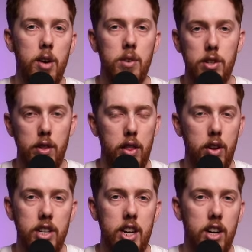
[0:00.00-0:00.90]
We saw the
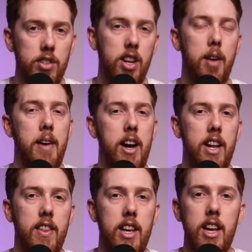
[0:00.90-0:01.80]
1300 come out
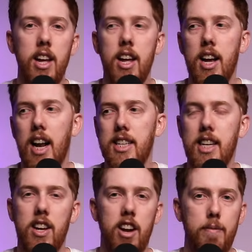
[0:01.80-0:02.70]
in the
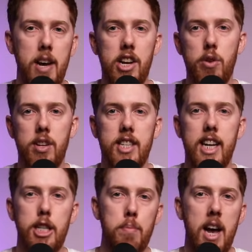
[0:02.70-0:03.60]
classic kind of made in USA,
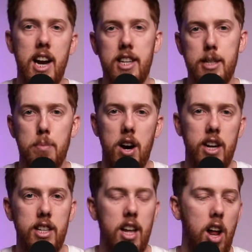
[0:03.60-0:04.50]
Japan
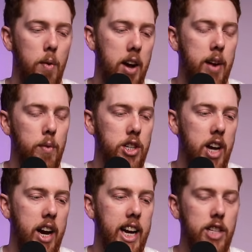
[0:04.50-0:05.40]
inspired colorway, which
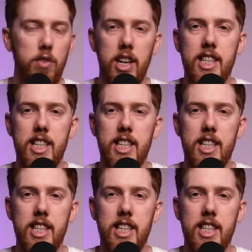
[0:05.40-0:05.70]
gets released